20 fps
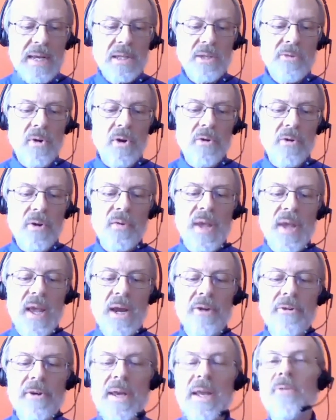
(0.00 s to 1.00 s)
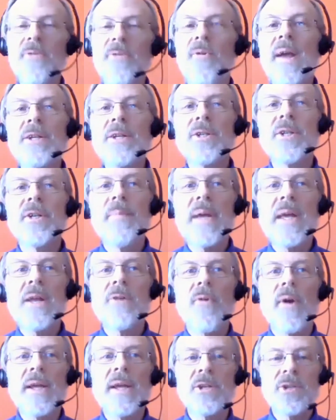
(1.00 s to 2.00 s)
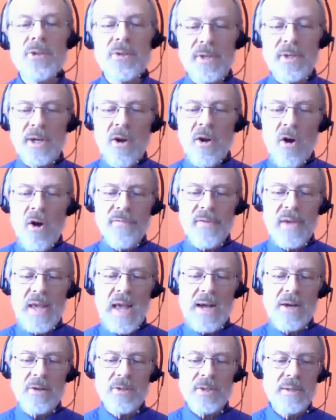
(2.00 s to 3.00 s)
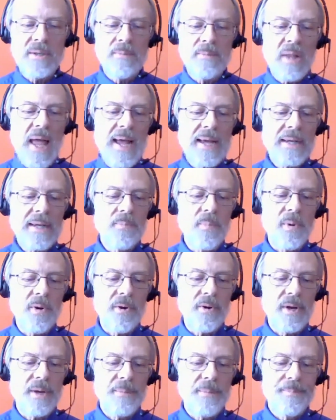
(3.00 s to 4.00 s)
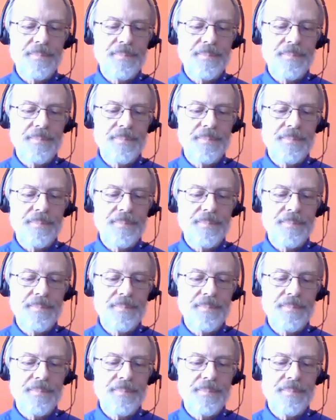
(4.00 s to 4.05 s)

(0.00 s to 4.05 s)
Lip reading: in the Roanoke area and arranged to meet Rachel at a coffee house in Blacksburg.